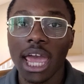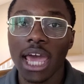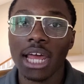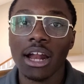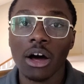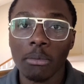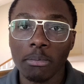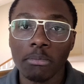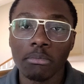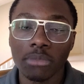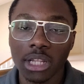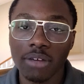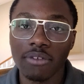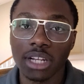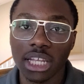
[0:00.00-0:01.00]
and I'll
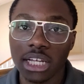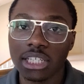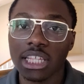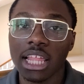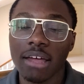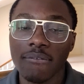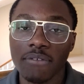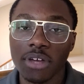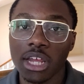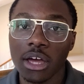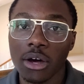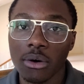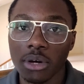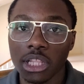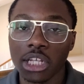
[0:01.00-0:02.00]
leave a link to that
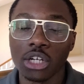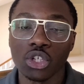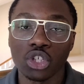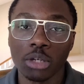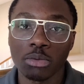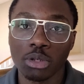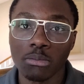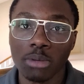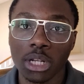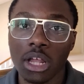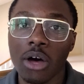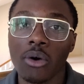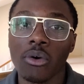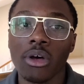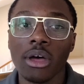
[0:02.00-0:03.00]
video in the description
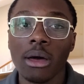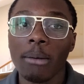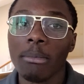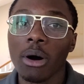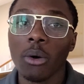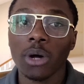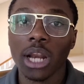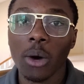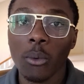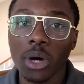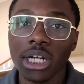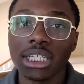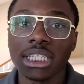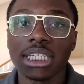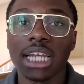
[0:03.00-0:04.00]
below. But when I
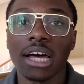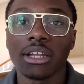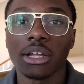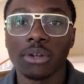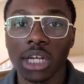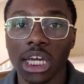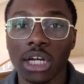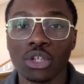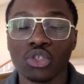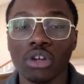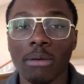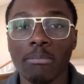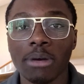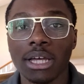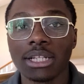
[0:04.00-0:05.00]
wanted to download
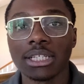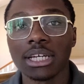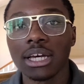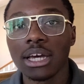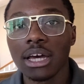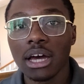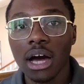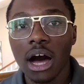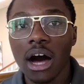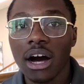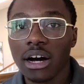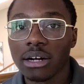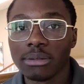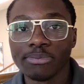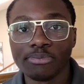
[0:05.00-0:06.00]
EarTrumpet,
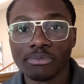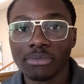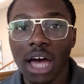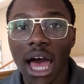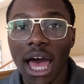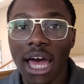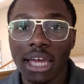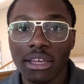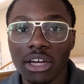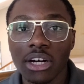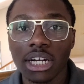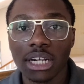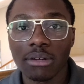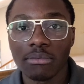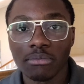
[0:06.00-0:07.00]
I
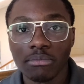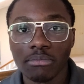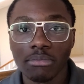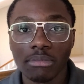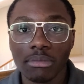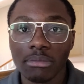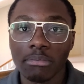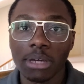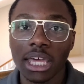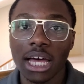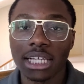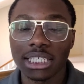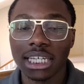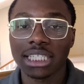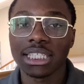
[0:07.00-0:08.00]
couldn't,
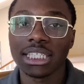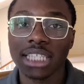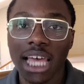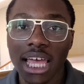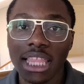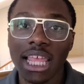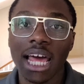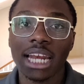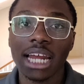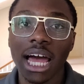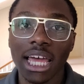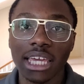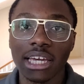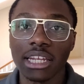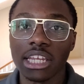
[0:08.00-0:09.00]
because it said that
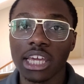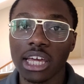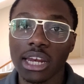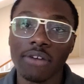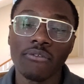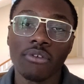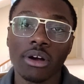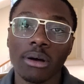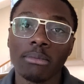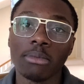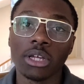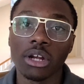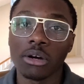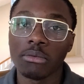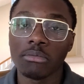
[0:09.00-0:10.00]
I could get it
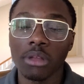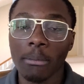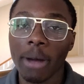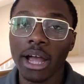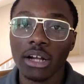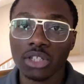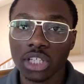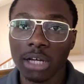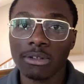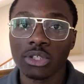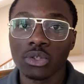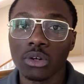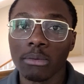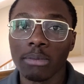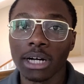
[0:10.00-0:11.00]
from, you know, the Microsoft
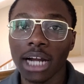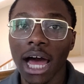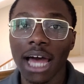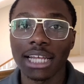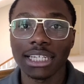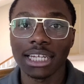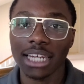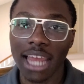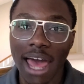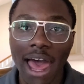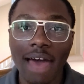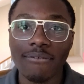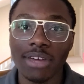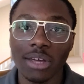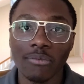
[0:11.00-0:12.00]
Store, but I didn't
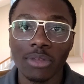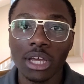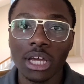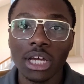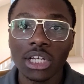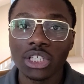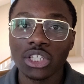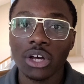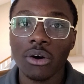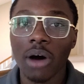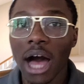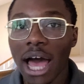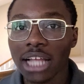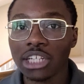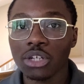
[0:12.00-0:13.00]
have it. So
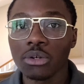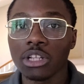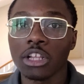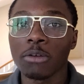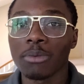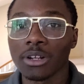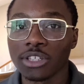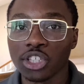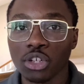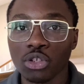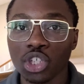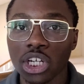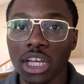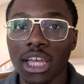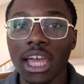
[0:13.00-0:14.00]
I had to do a little bit of
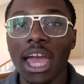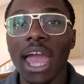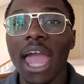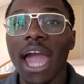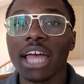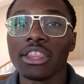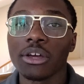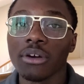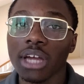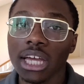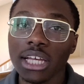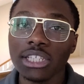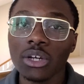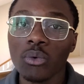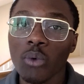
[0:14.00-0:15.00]
searching, and there
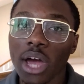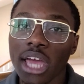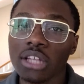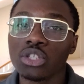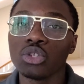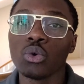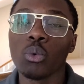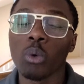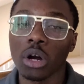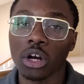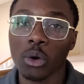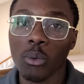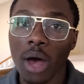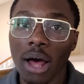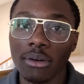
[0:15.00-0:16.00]
is a way to
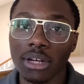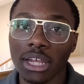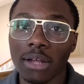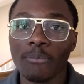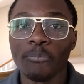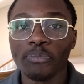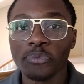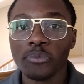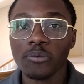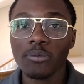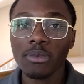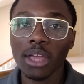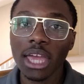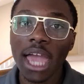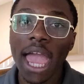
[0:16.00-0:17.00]
work around it.
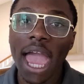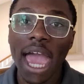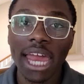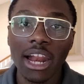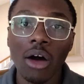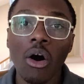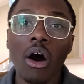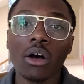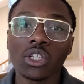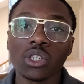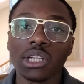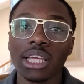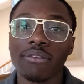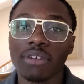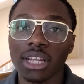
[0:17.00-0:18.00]
And I'll
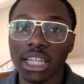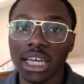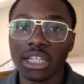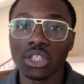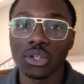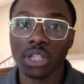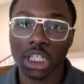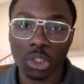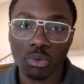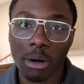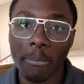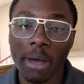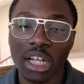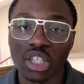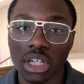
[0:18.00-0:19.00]
also leave a link to this
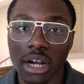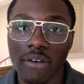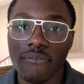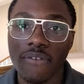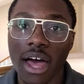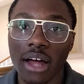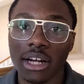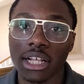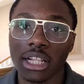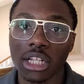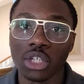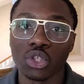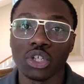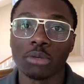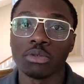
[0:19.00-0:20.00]
webpage that I found in
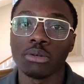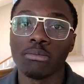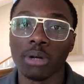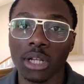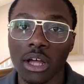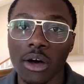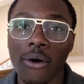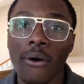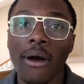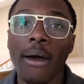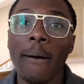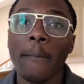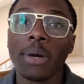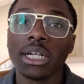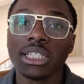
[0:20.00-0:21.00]
the description below.
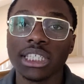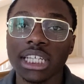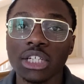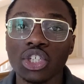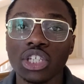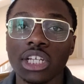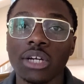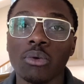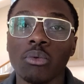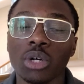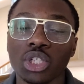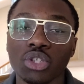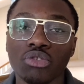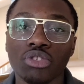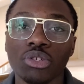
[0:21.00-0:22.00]
But essentially
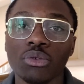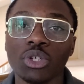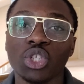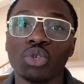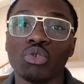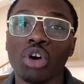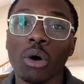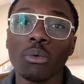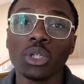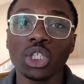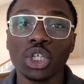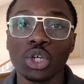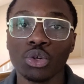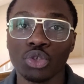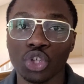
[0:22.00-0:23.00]
what you do is you'll go
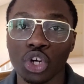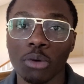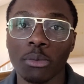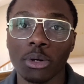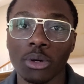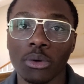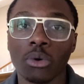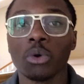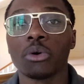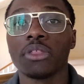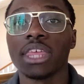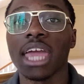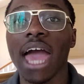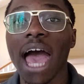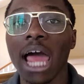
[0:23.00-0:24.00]
into your terminal or
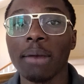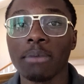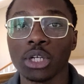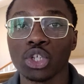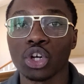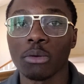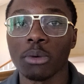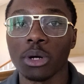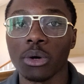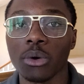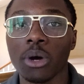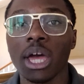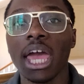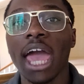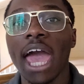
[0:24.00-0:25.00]
the admin terminal,